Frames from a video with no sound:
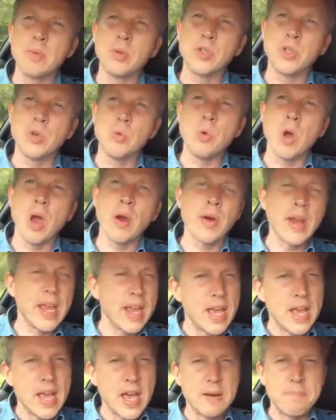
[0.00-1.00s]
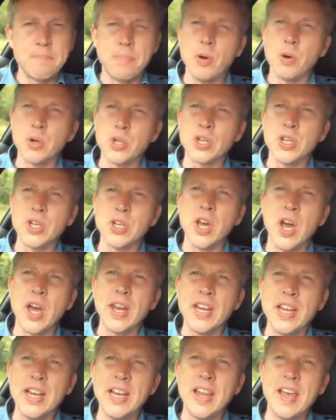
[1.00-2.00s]
able to worry a Porsche
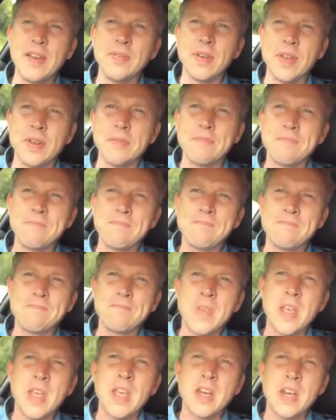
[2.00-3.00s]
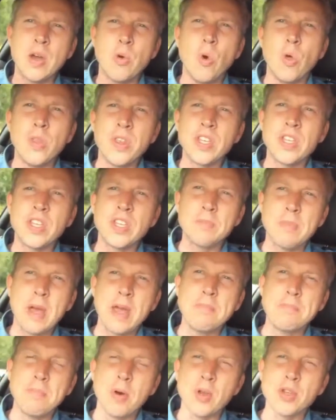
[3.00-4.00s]
911. Now, all this is
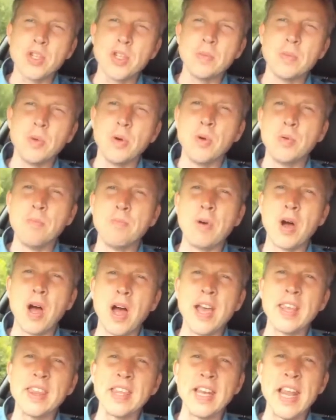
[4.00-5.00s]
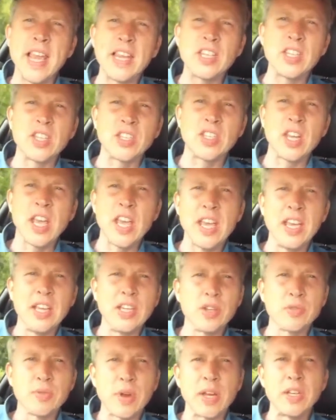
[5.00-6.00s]
made possible by the latest
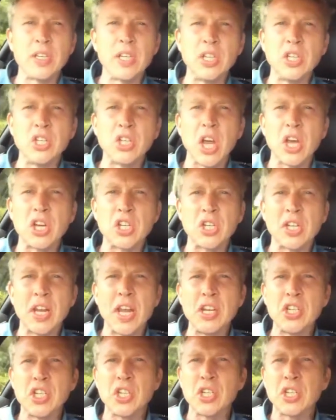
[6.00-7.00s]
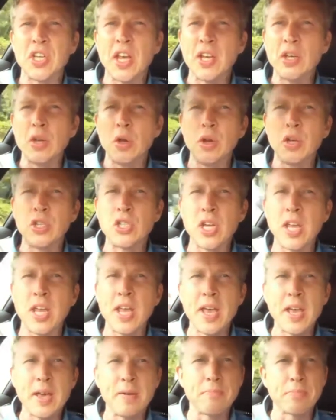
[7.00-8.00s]
in direct injection engine
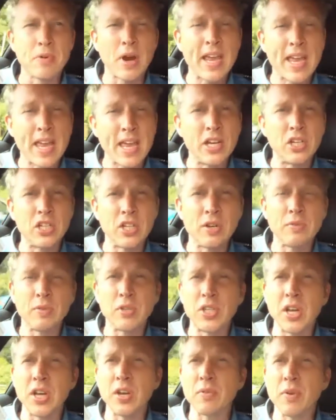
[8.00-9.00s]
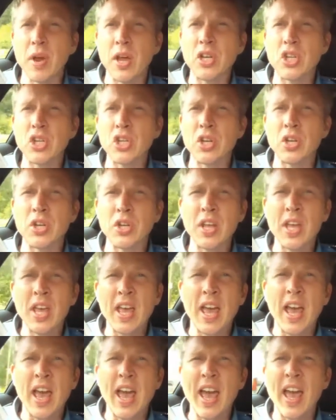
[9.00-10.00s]
technology, brake energy regeneration,
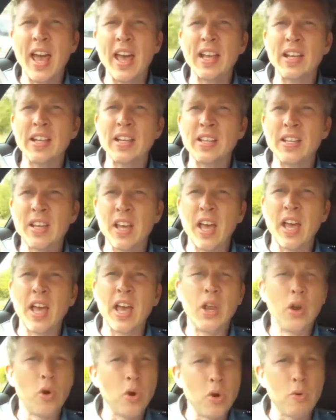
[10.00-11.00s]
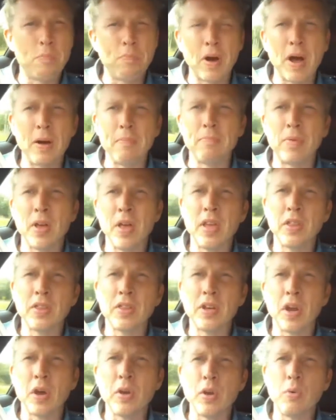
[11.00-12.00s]
and uh, an oil pump
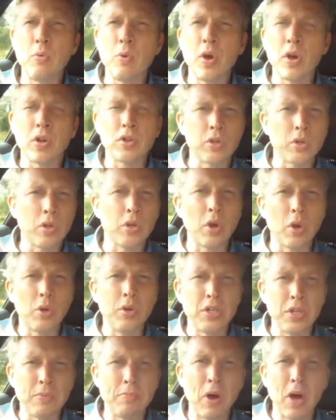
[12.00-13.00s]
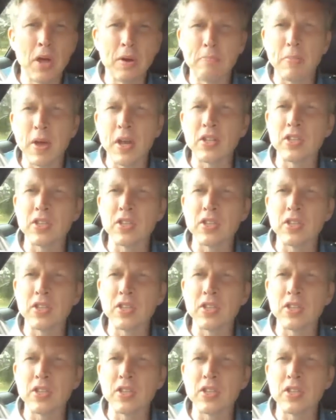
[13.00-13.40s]
that only works on an on demand